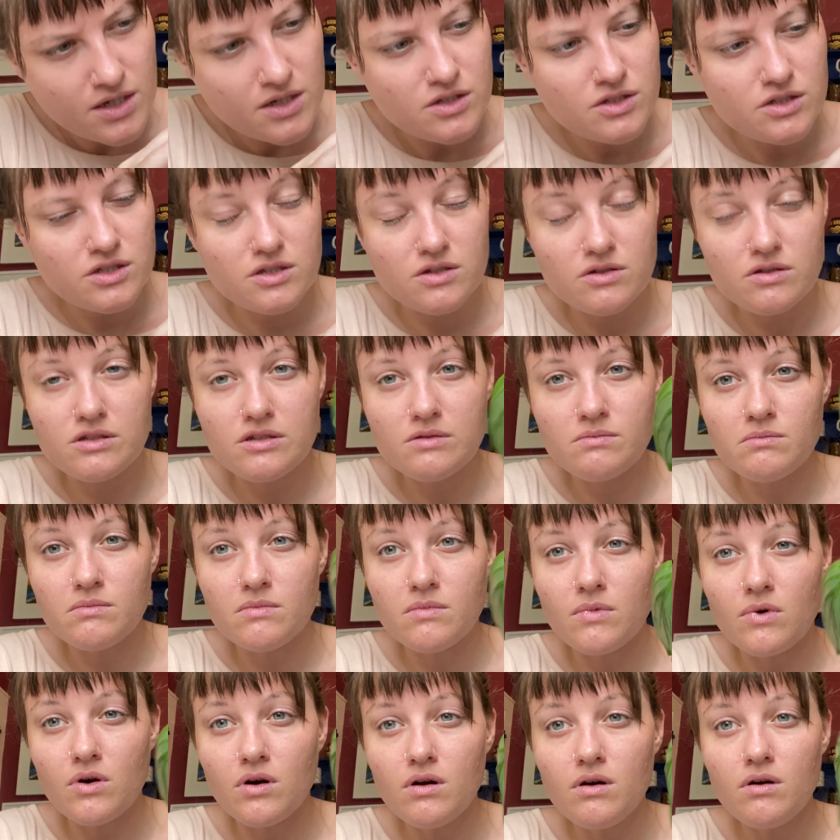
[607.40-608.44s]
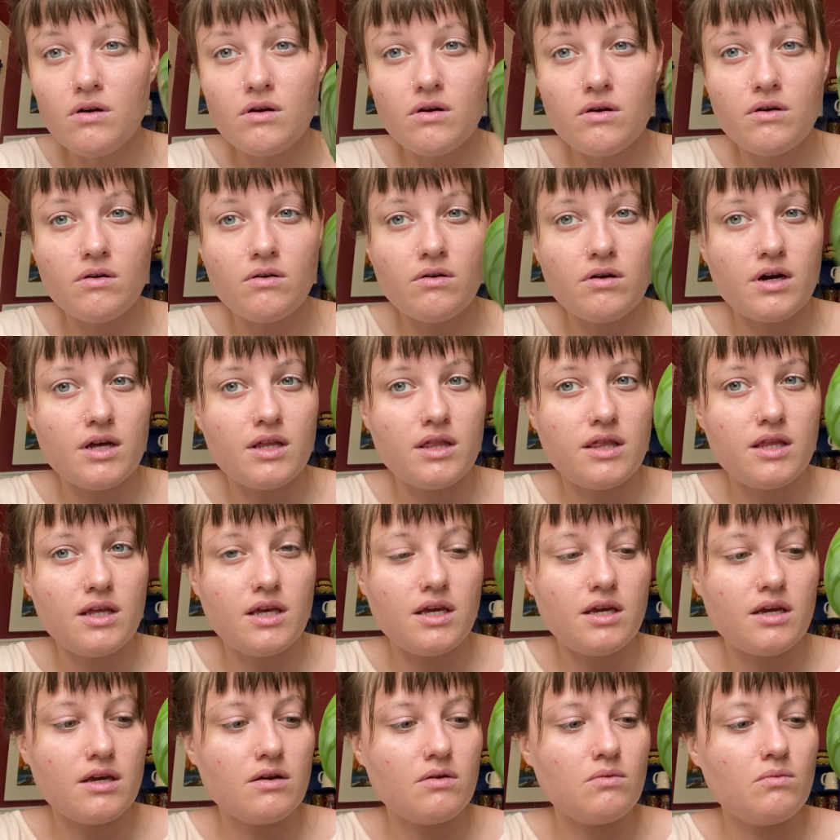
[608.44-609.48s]
So tomorrow, I
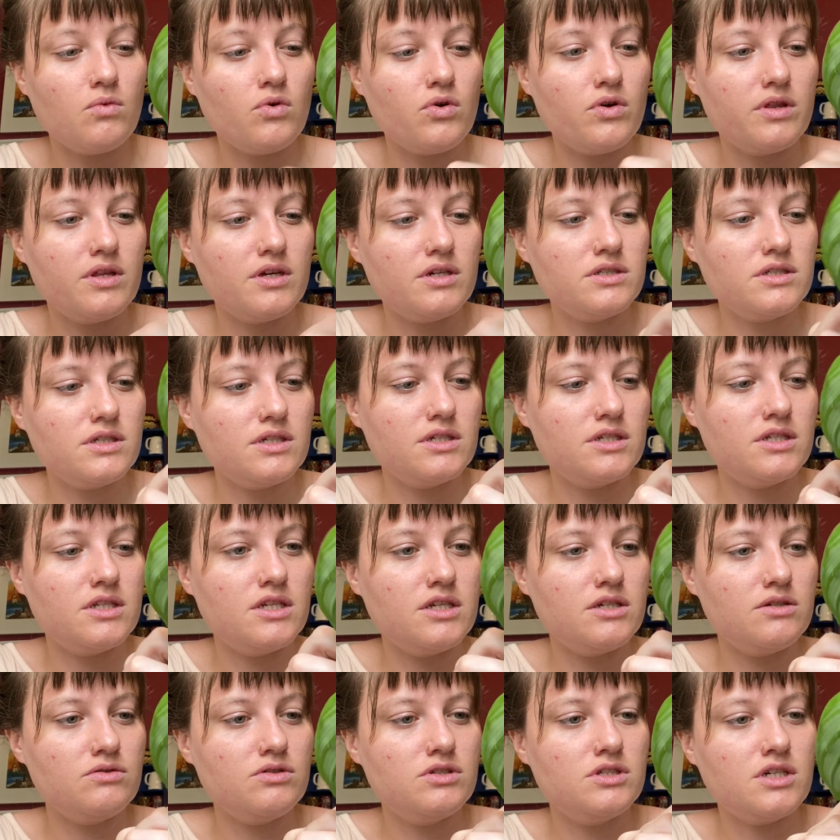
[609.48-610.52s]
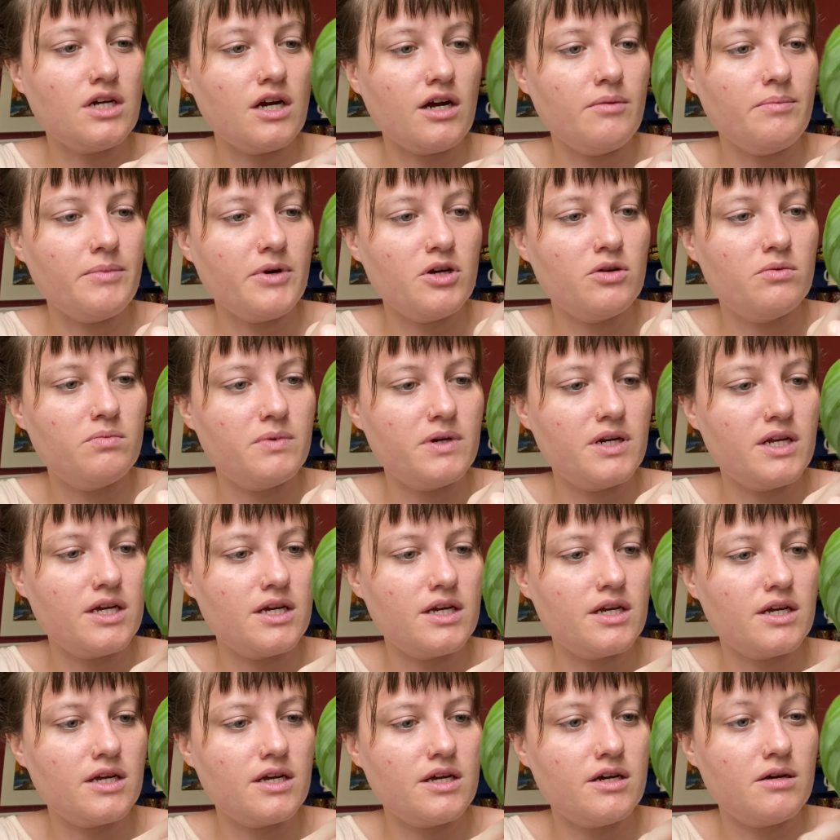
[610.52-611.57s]
think, well, there's a new shop
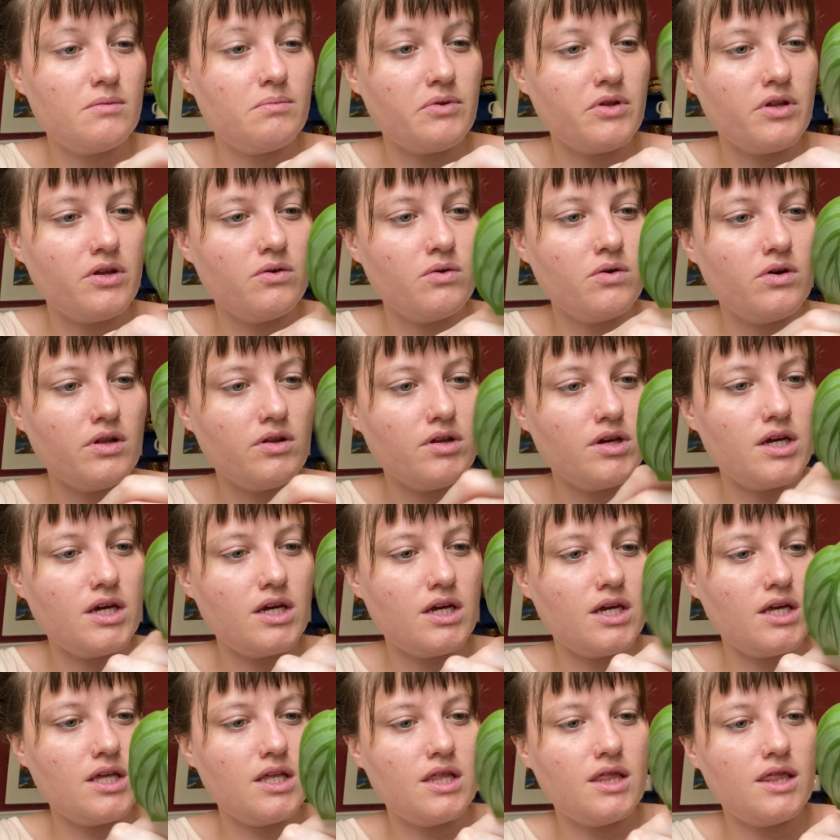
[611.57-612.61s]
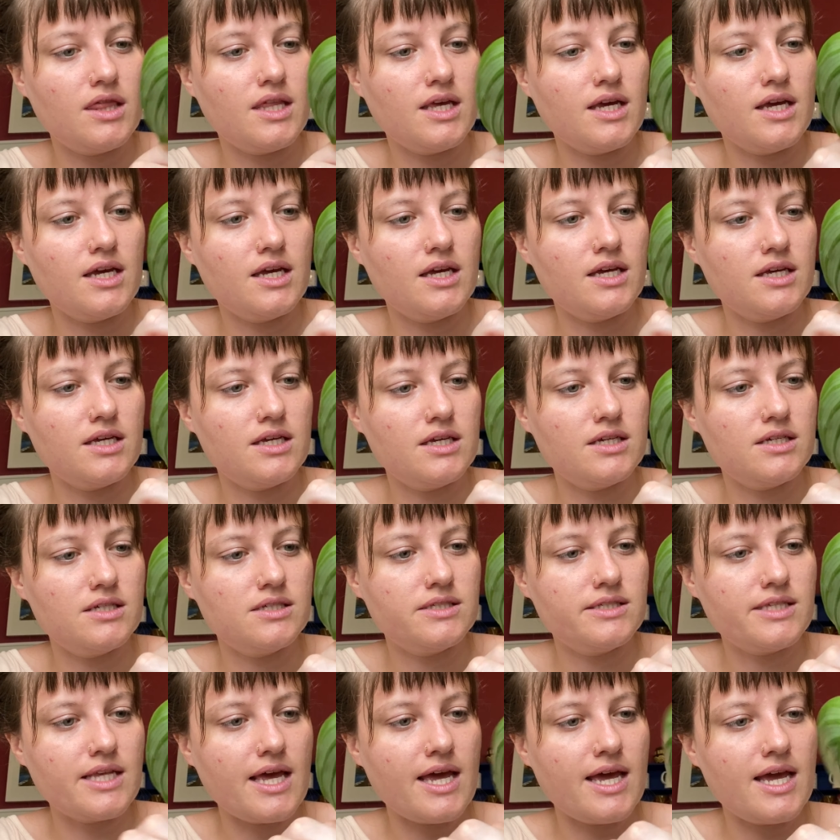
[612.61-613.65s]
opening up locally that
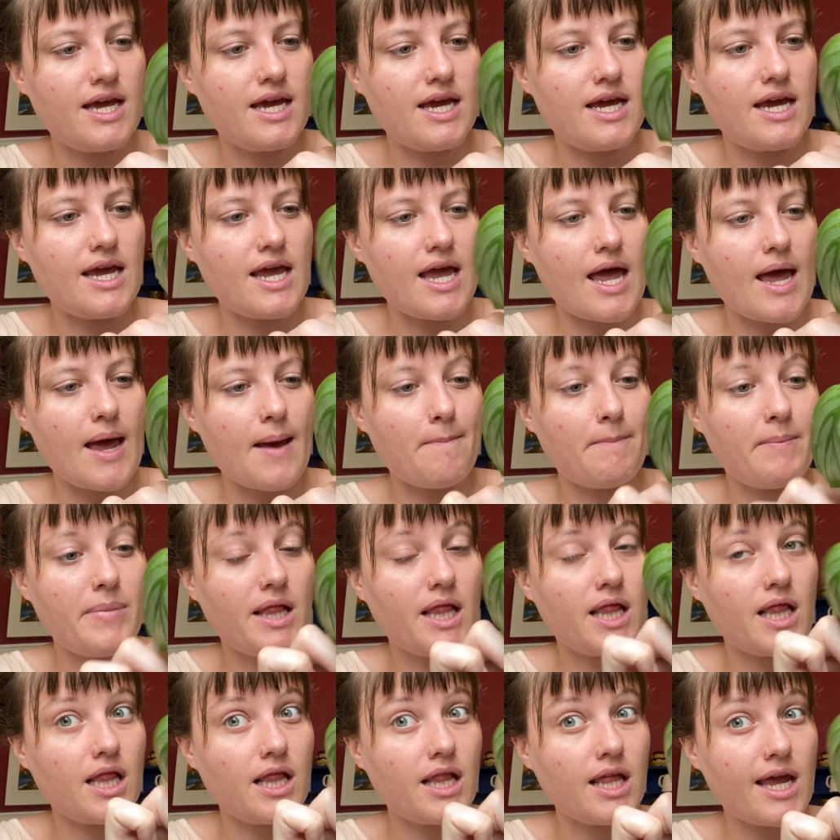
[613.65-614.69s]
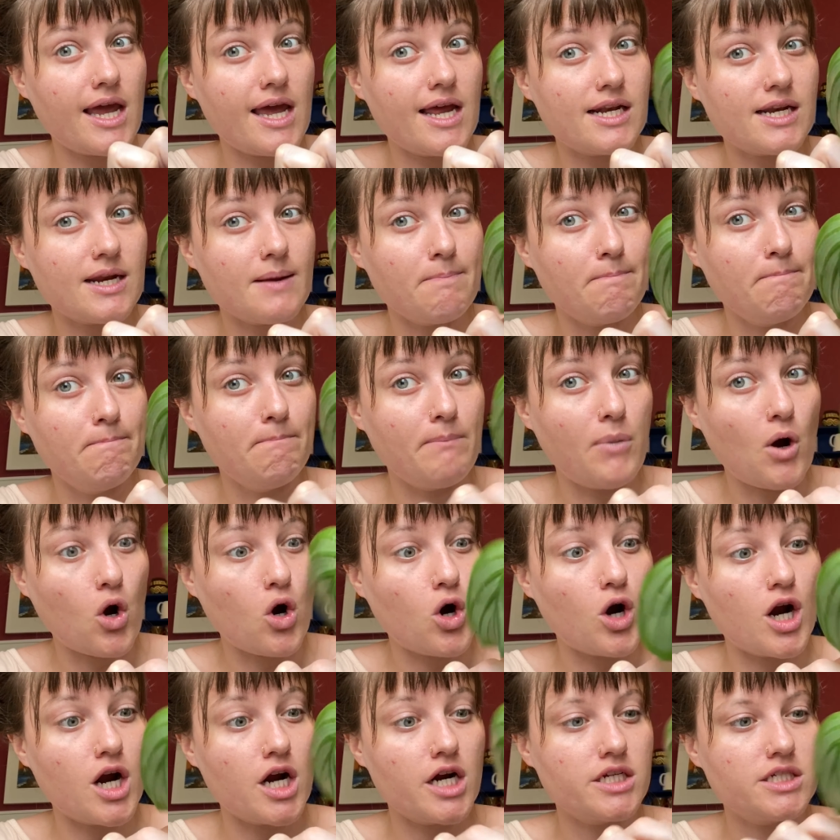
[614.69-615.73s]
is a plant
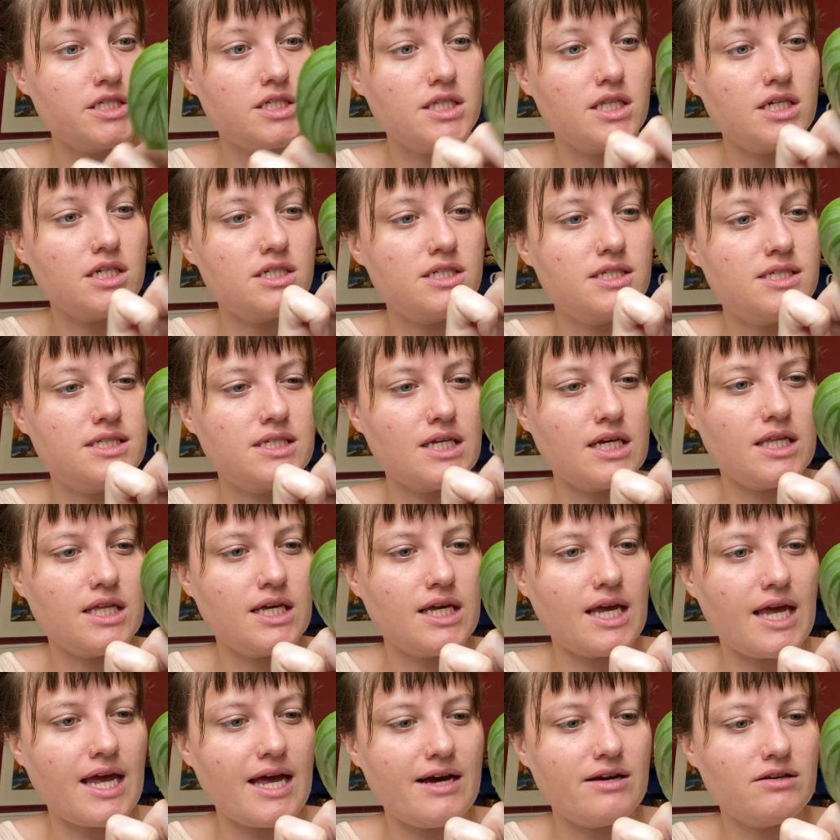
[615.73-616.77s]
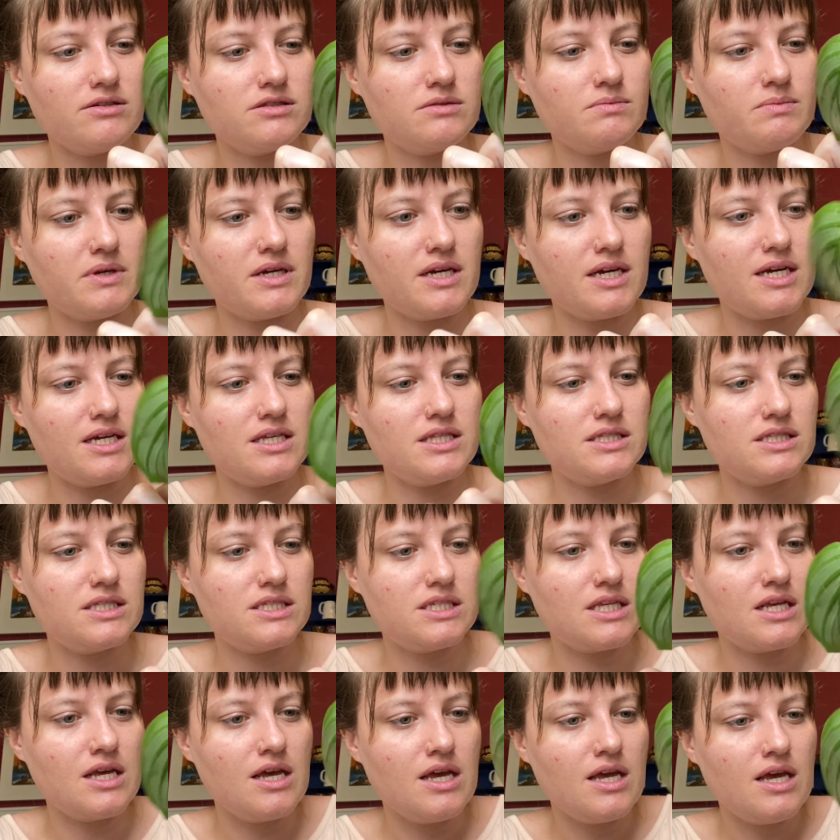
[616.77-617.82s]
bar. So they're selling house
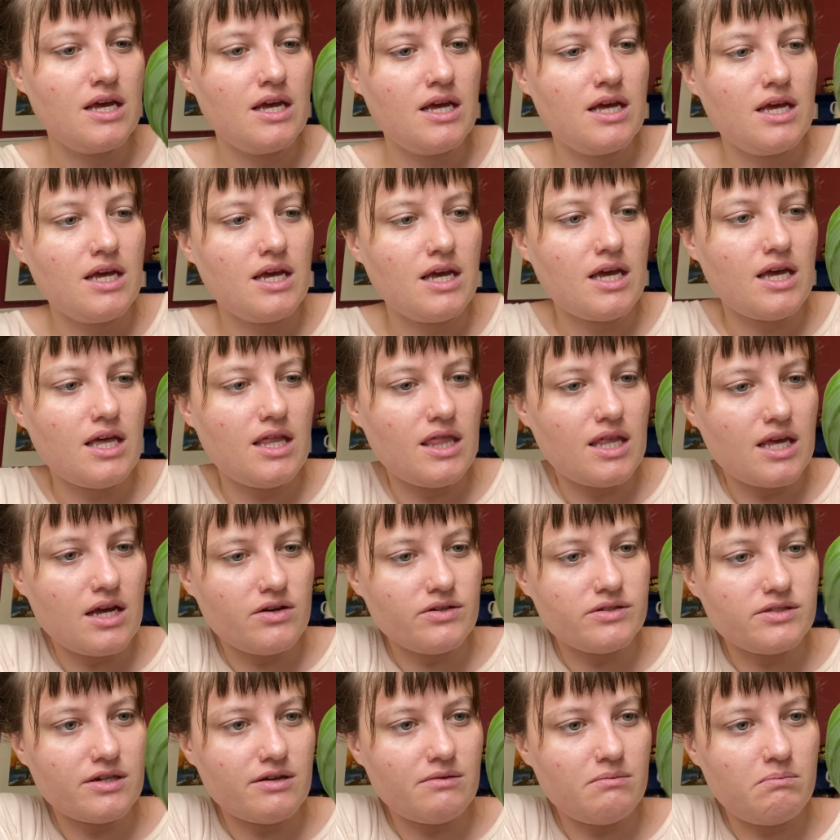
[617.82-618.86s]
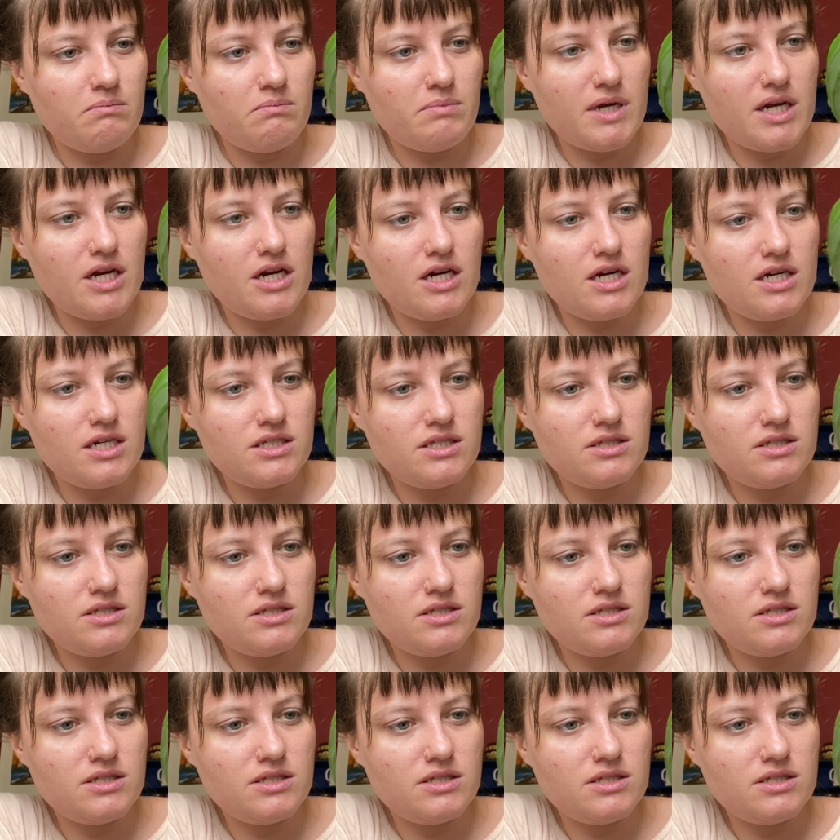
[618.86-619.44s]
plants, and they also have beer.